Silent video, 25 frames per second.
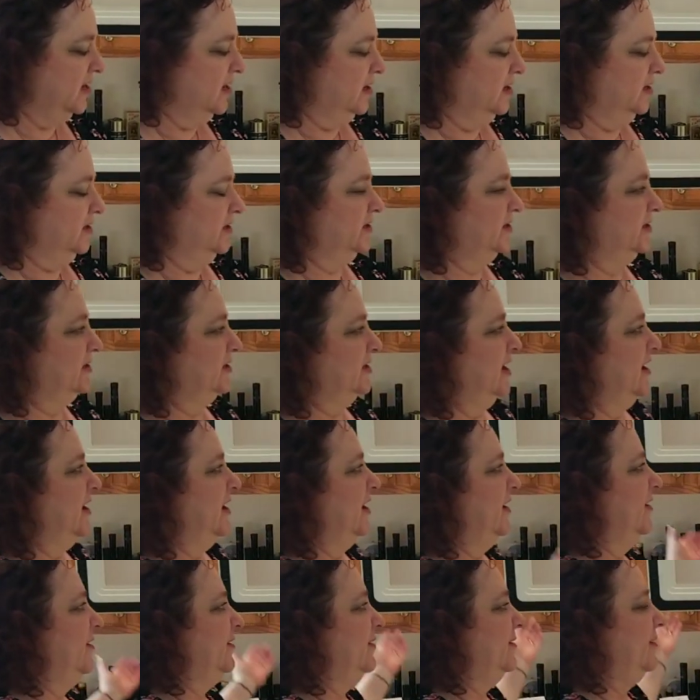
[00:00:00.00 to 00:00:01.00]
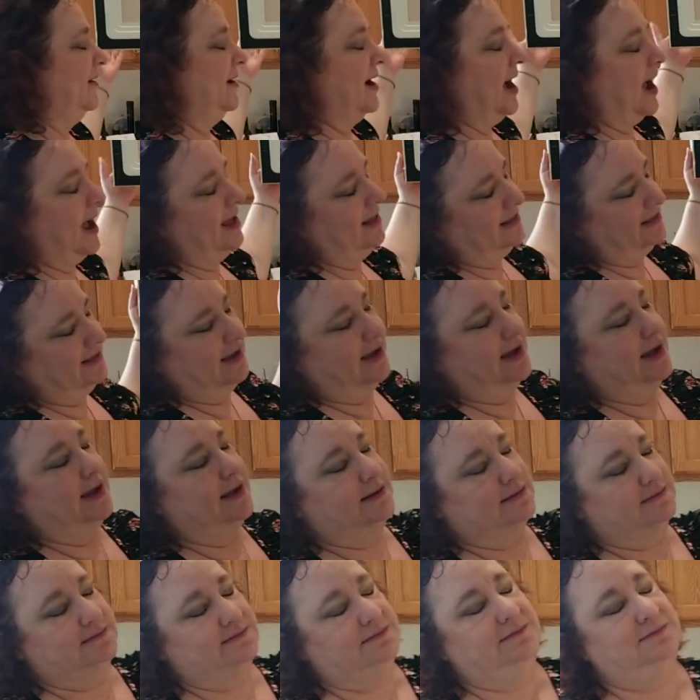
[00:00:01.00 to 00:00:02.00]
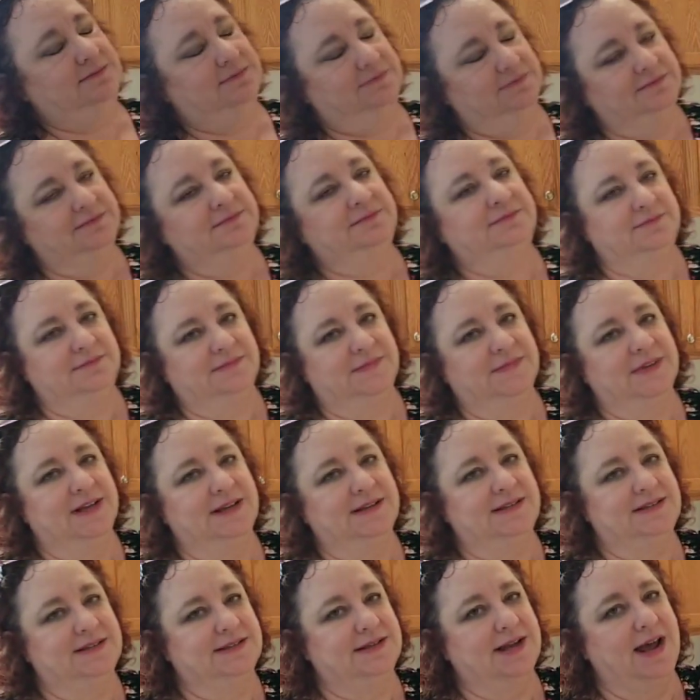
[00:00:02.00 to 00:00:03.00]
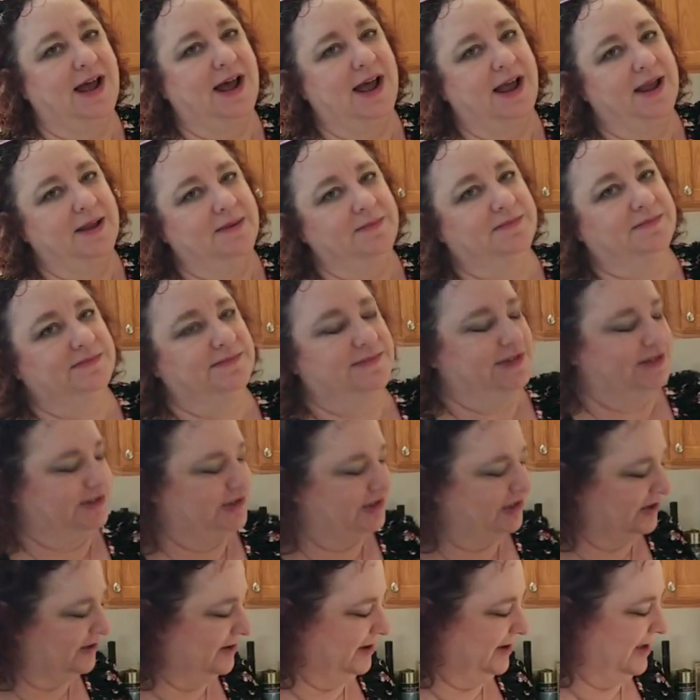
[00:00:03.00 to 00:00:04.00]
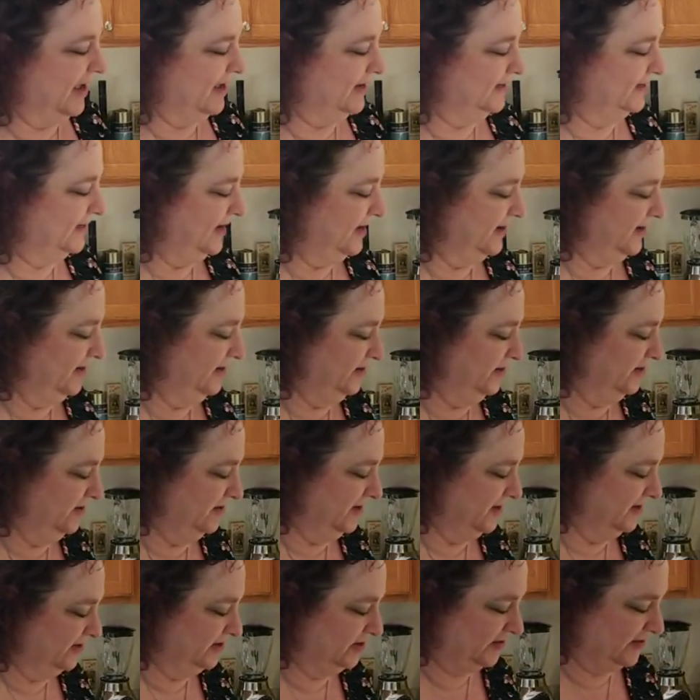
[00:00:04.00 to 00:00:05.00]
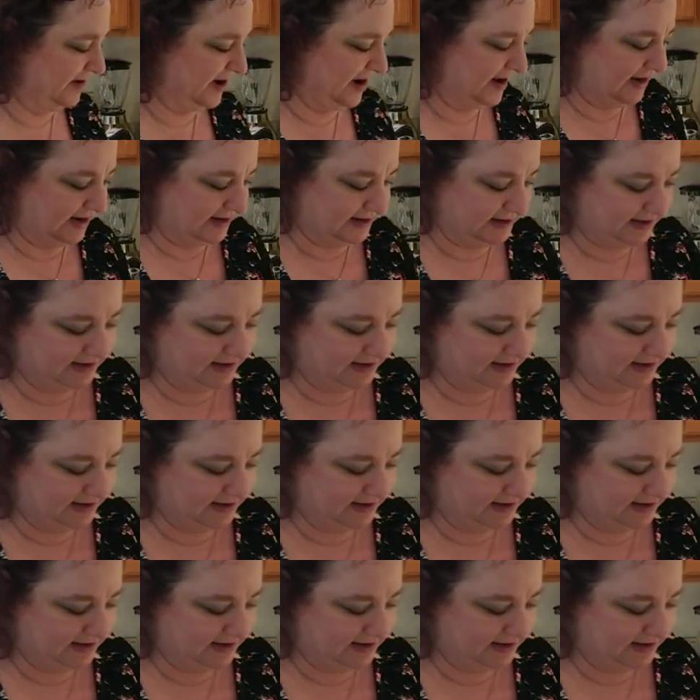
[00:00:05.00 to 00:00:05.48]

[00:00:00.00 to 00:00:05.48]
So I thought, it's time to show you guys how to do this right.